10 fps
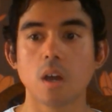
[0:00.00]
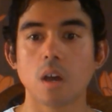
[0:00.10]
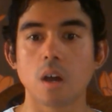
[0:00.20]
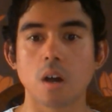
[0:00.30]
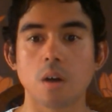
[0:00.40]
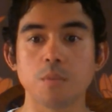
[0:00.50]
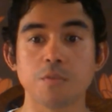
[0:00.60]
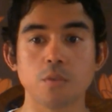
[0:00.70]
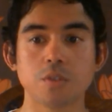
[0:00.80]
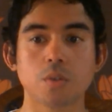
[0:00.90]
Um,
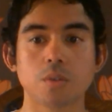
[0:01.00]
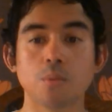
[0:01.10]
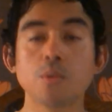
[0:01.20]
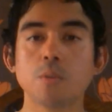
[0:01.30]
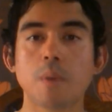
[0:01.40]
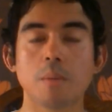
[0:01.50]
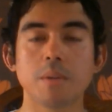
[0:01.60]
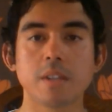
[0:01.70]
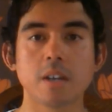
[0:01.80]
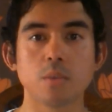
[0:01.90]
we've also got the rhubarb
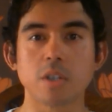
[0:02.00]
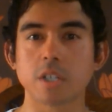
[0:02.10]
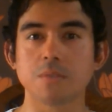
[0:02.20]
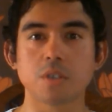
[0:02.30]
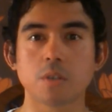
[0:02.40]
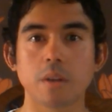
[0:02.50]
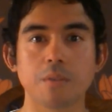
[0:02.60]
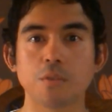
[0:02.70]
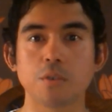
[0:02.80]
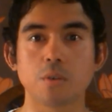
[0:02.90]
in there, which gives the
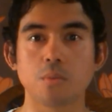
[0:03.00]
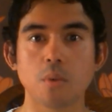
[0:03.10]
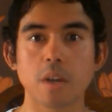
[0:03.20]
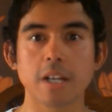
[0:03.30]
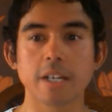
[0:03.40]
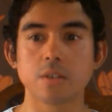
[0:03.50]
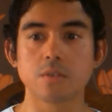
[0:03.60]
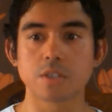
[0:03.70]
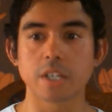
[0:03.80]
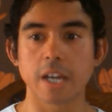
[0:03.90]
grapefruit a really
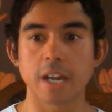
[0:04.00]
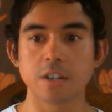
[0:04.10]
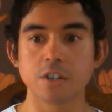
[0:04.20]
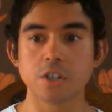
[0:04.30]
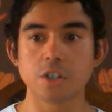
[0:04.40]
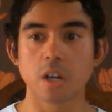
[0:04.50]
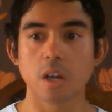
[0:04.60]
interesting edge.